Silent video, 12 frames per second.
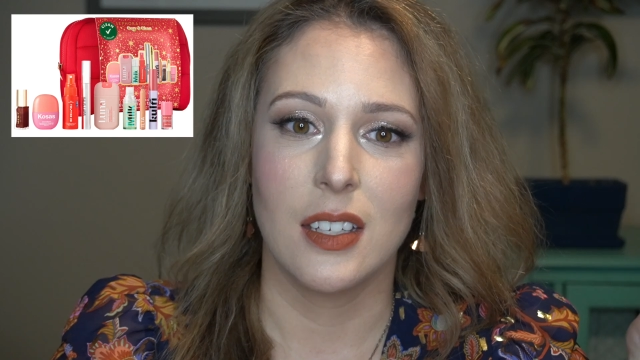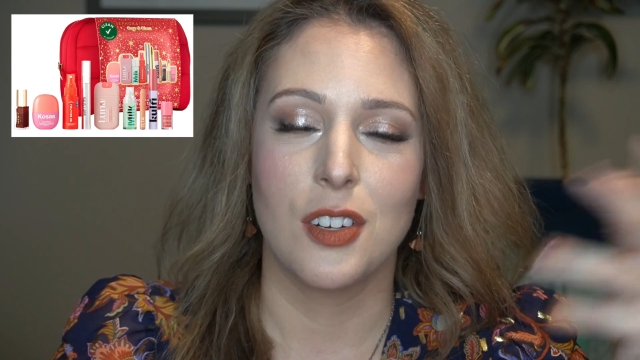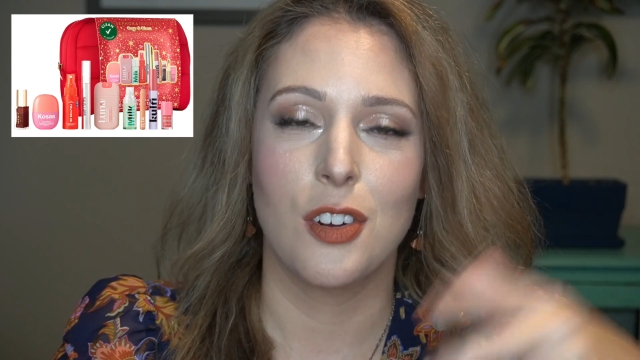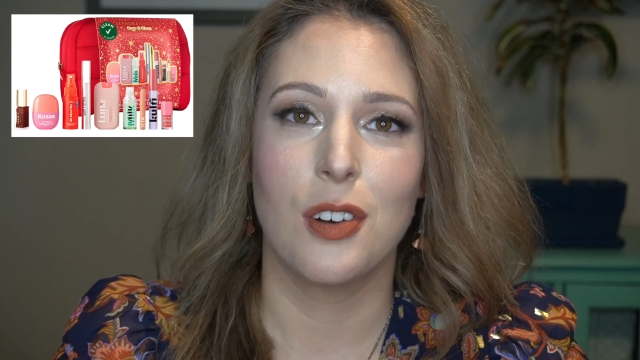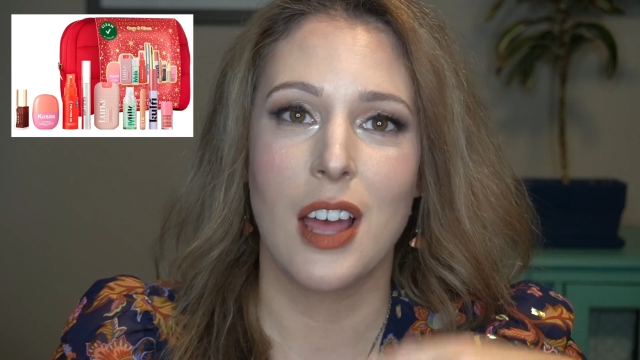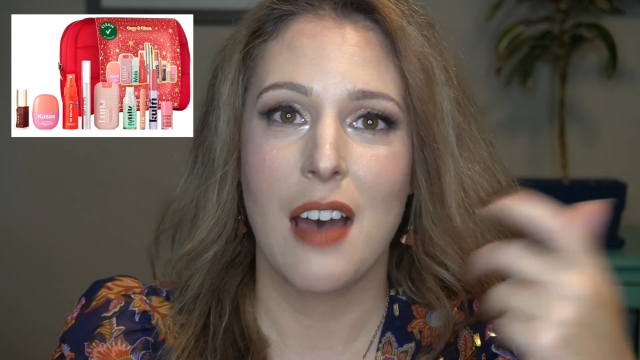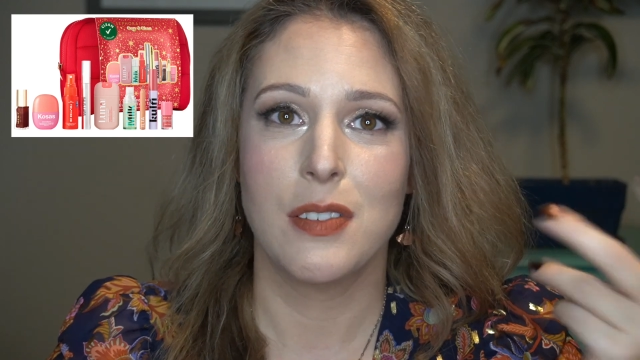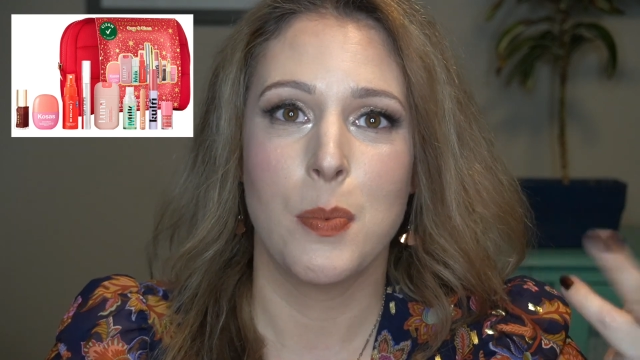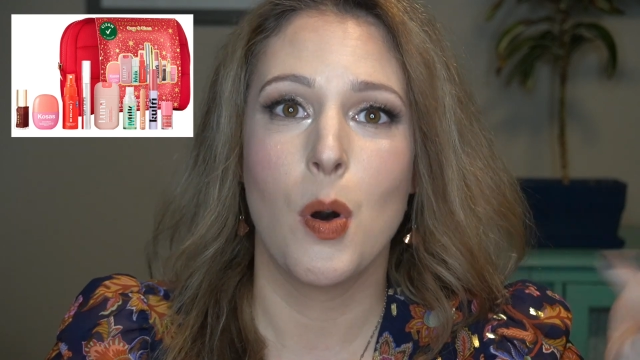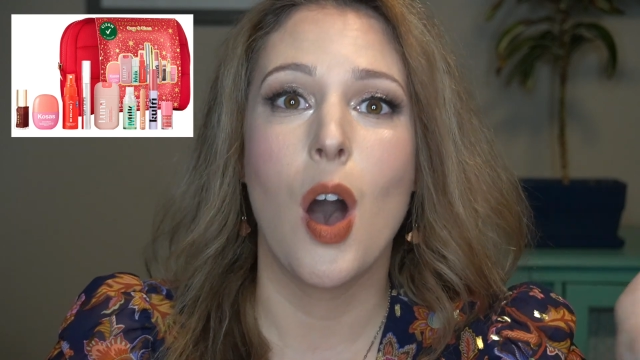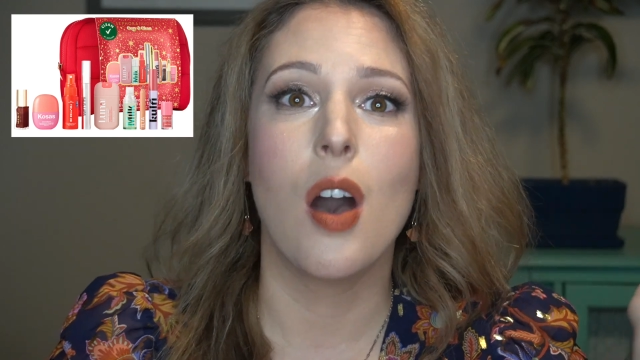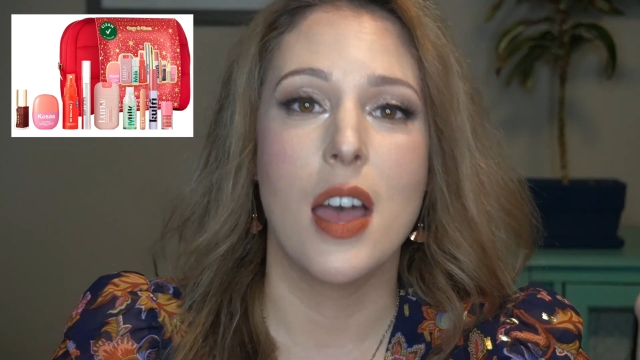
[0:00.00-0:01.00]
You don't have to
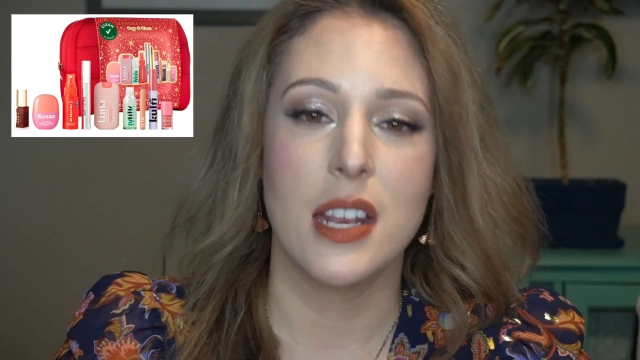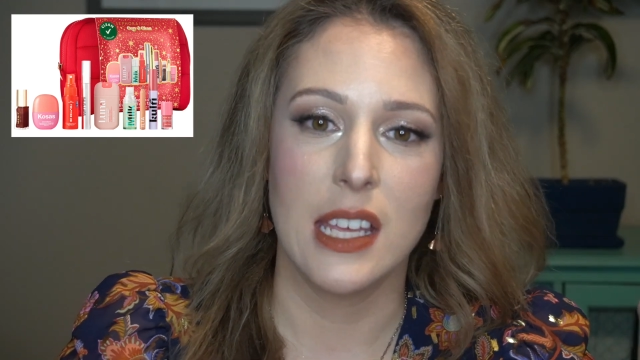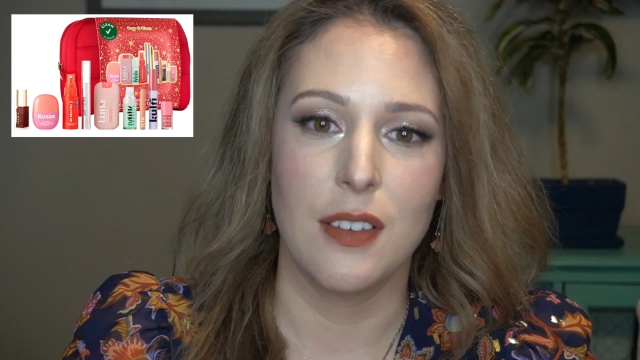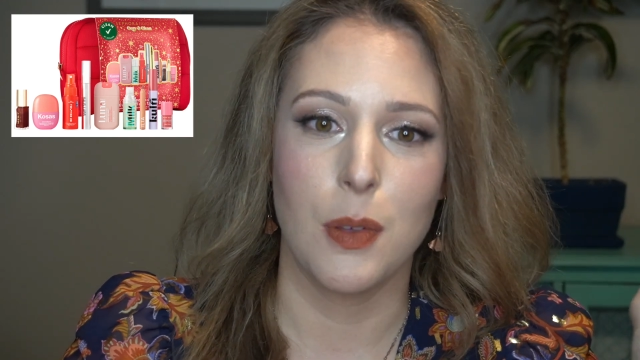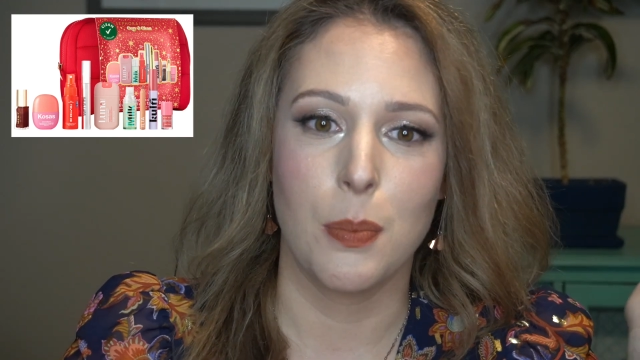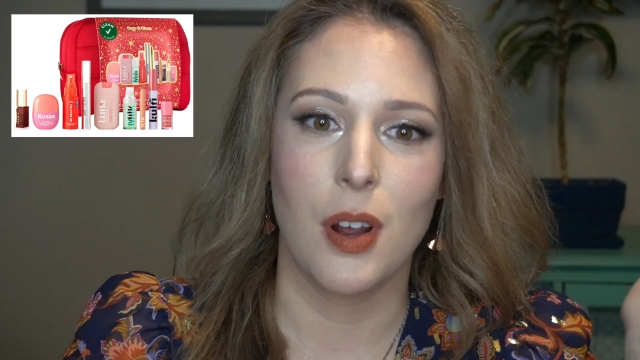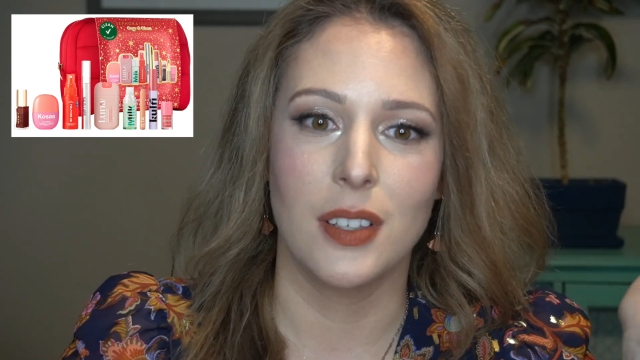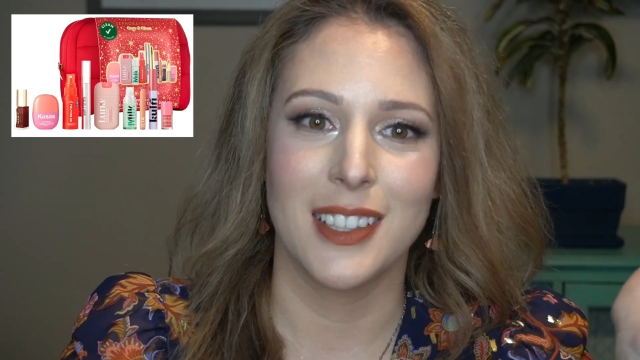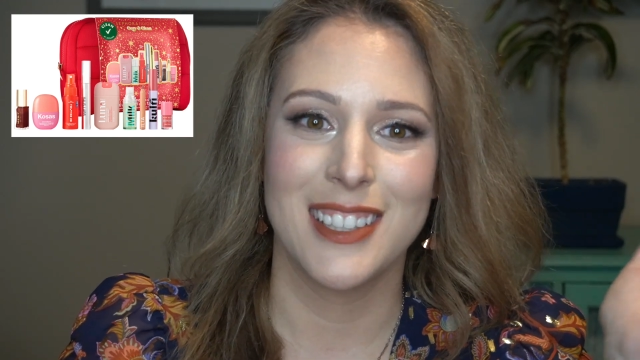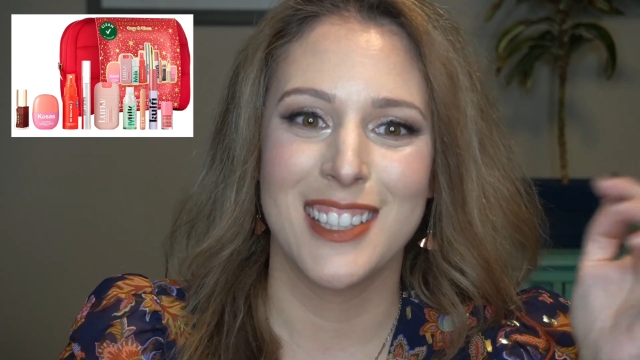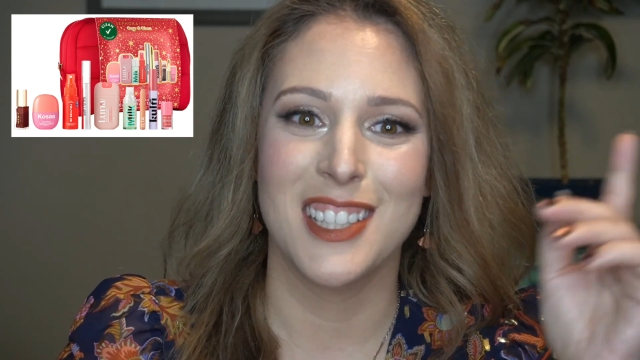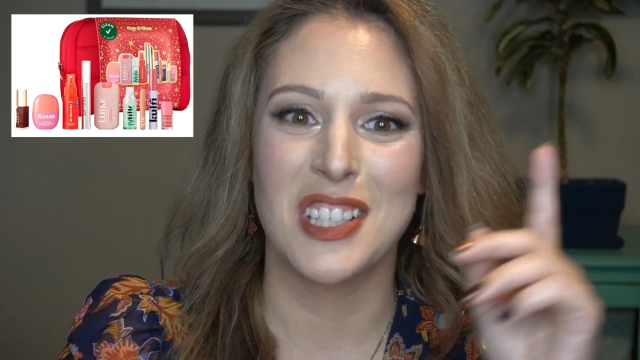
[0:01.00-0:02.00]
pull out any of the
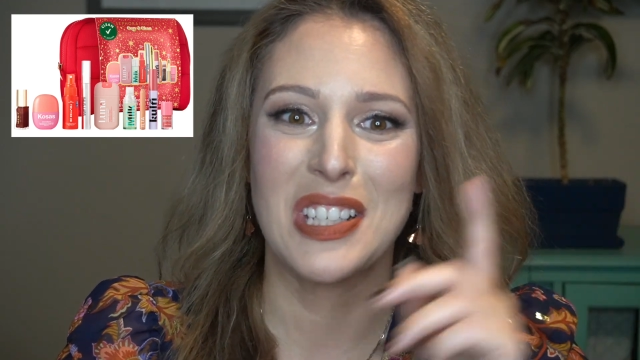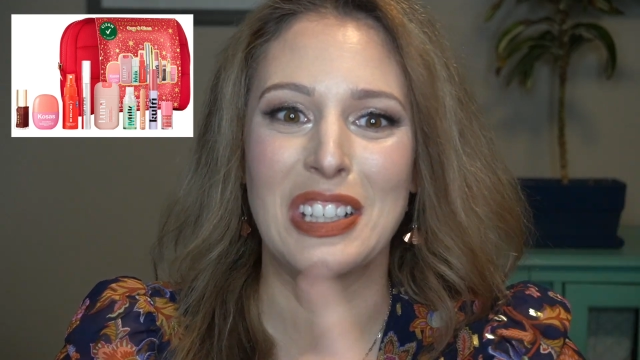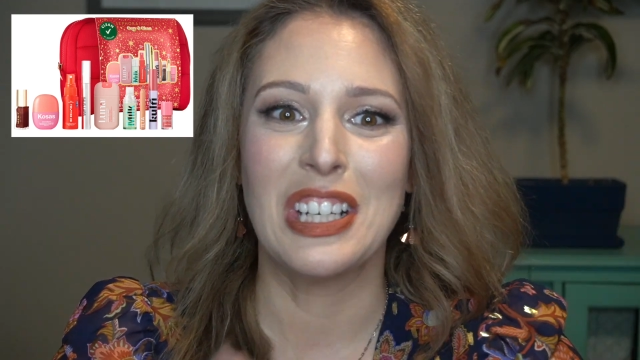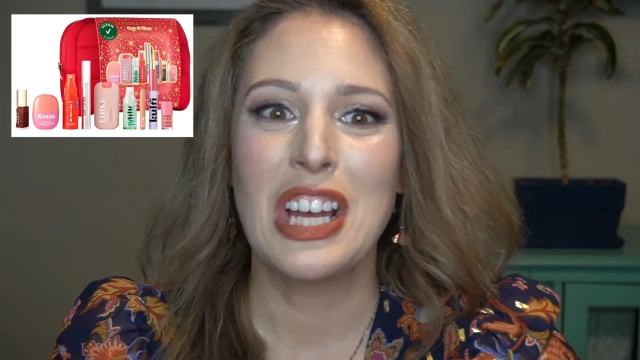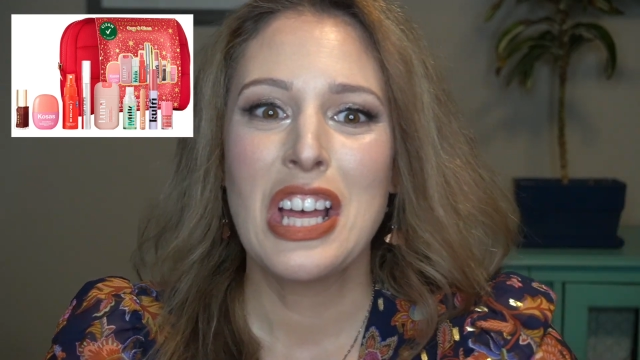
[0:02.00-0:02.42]
products this year.